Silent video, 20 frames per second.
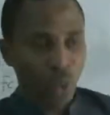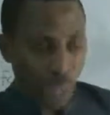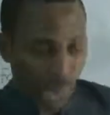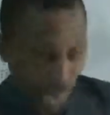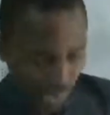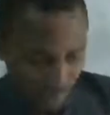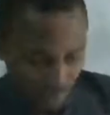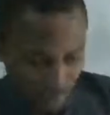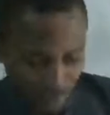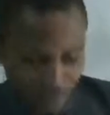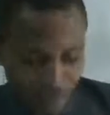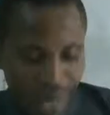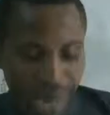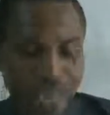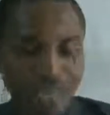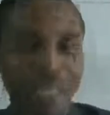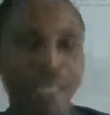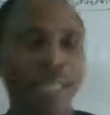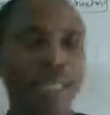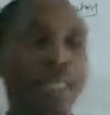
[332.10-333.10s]
that,
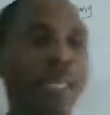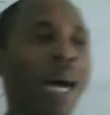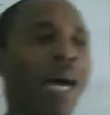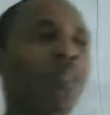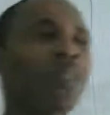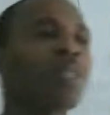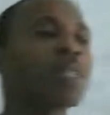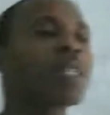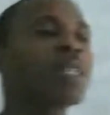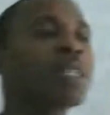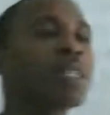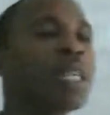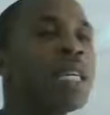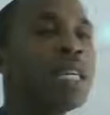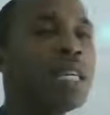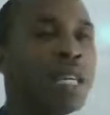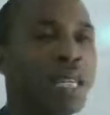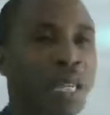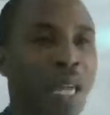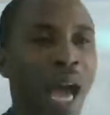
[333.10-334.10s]
I said another
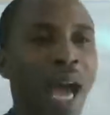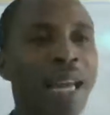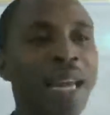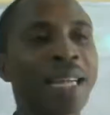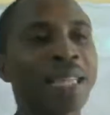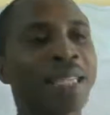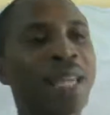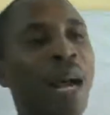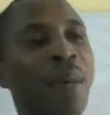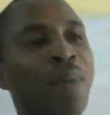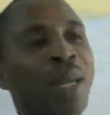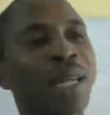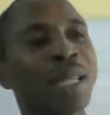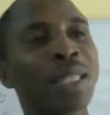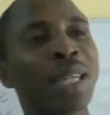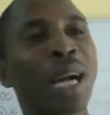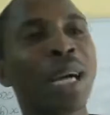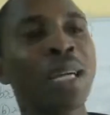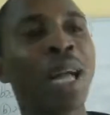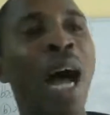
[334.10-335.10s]
thing an
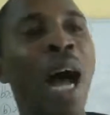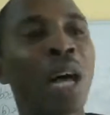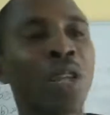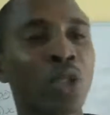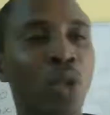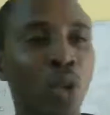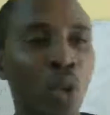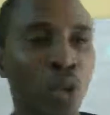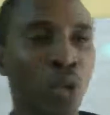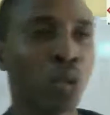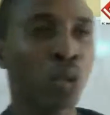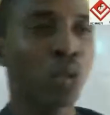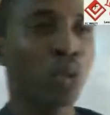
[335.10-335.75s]
examiner can ask us to